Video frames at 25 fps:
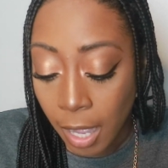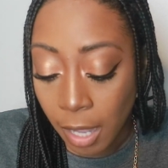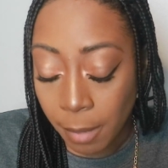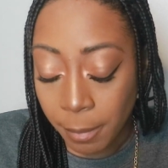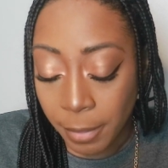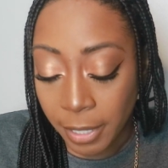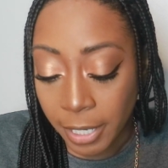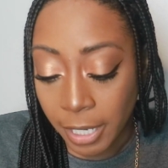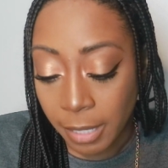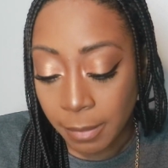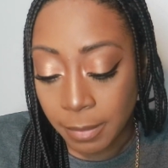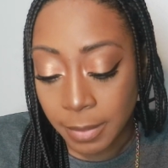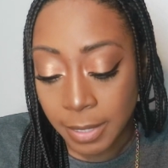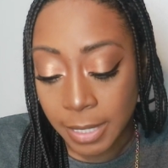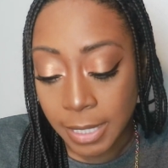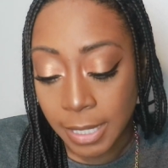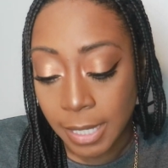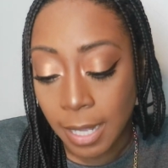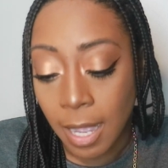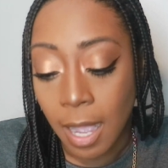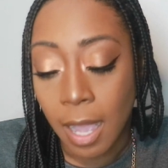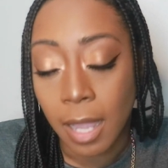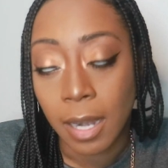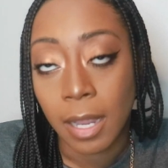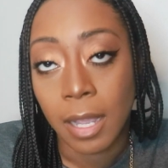my name is
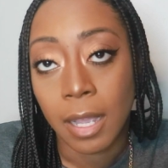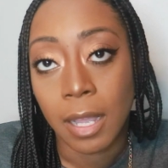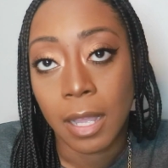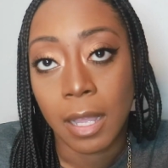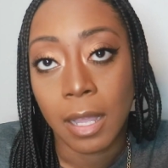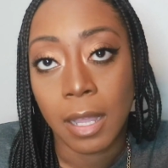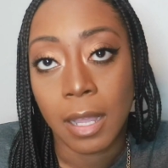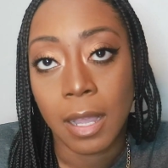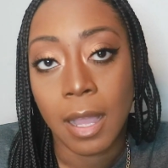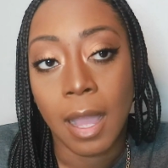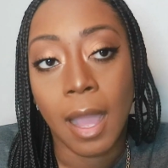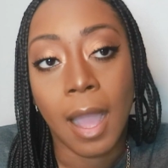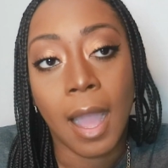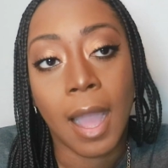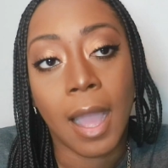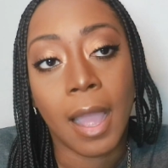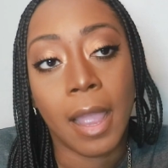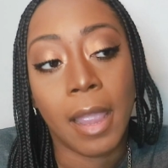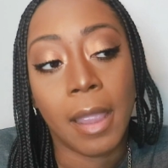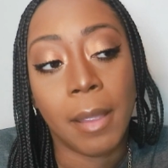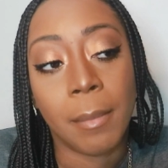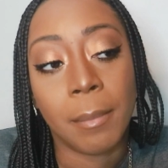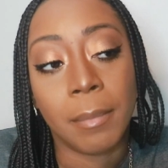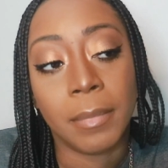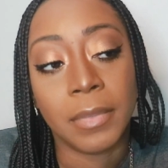Diana.
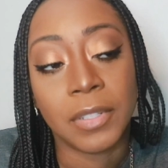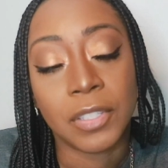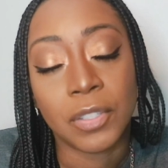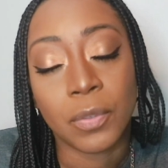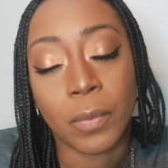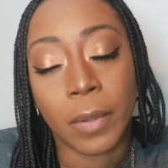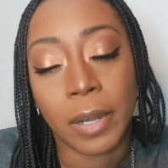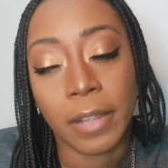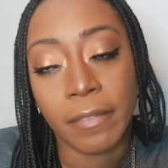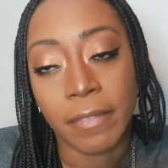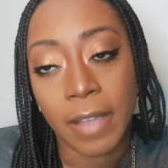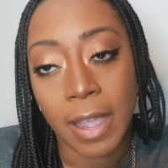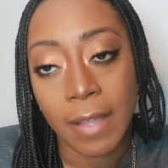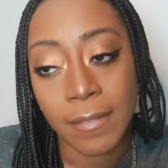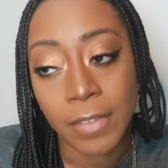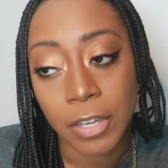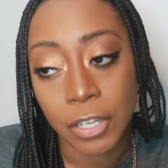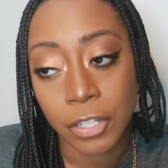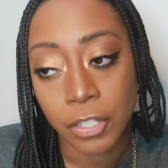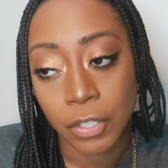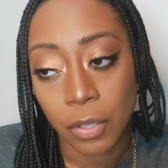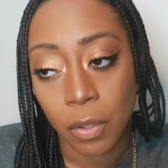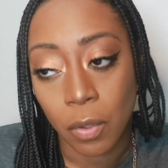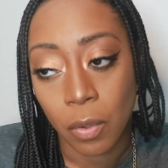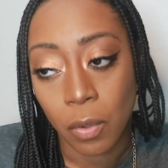I'm 25
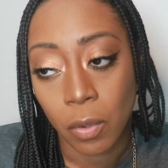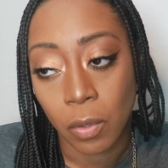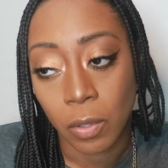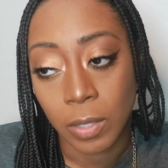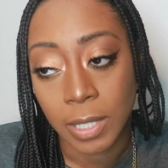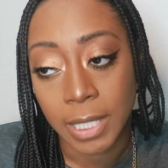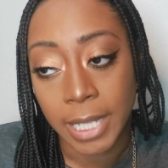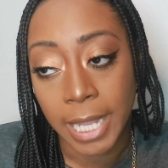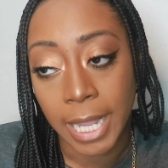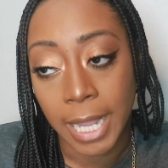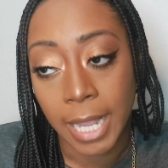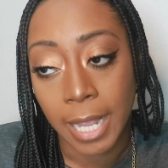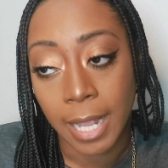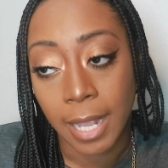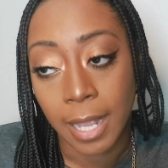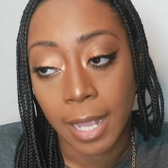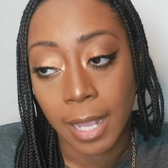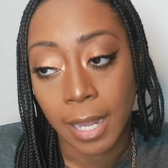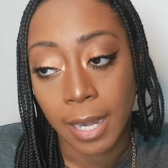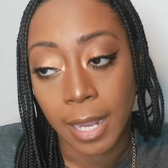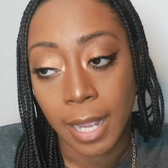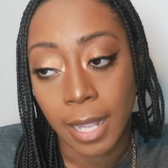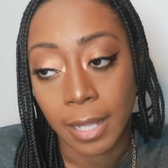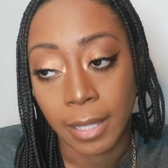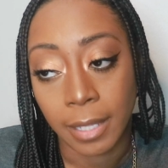years old
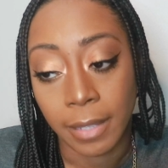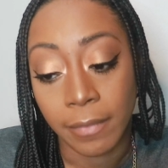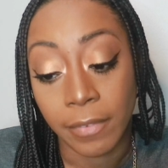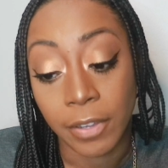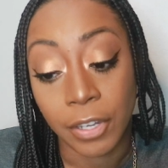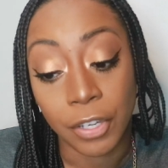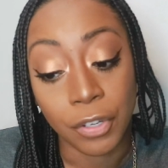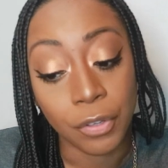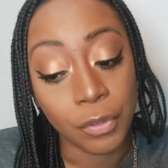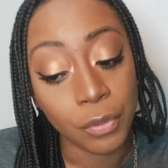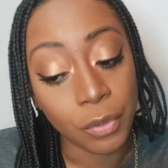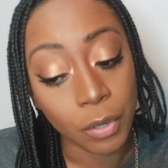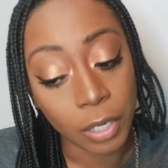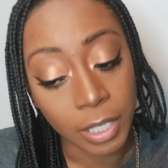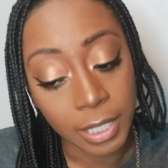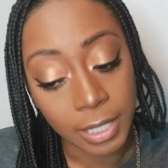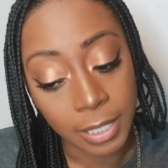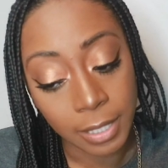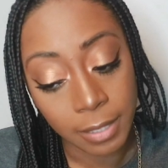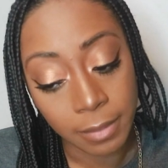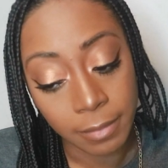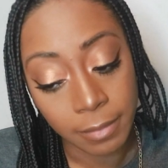and I live in New York.